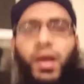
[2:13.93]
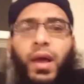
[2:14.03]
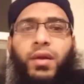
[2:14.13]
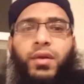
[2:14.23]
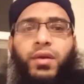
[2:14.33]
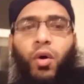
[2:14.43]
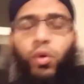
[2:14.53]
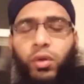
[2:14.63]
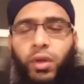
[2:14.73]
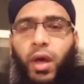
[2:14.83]
I learned a
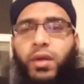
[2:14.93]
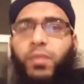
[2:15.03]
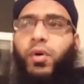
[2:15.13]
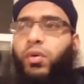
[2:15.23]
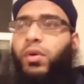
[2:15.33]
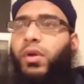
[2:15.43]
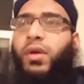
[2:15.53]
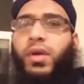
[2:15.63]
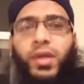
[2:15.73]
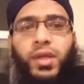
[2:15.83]
whole lot about
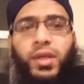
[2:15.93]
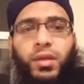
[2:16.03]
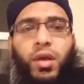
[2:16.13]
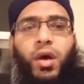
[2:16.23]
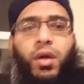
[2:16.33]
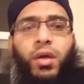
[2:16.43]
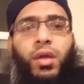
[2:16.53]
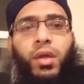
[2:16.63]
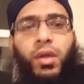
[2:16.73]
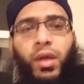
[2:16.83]
Canadian law
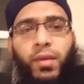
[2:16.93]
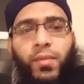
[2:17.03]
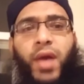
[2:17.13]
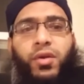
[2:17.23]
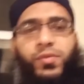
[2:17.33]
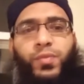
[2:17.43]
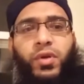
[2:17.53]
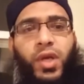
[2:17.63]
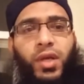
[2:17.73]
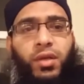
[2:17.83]
and matters
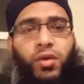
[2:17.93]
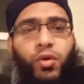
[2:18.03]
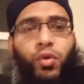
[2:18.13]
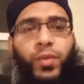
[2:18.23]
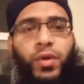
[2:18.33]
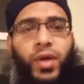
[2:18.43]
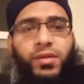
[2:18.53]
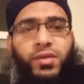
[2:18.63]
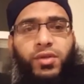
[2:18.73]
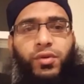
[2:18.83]
pertaining to human
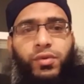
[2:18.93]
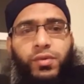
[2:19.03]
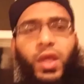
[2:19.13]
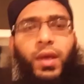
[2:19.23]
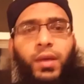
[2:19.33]
rights issues.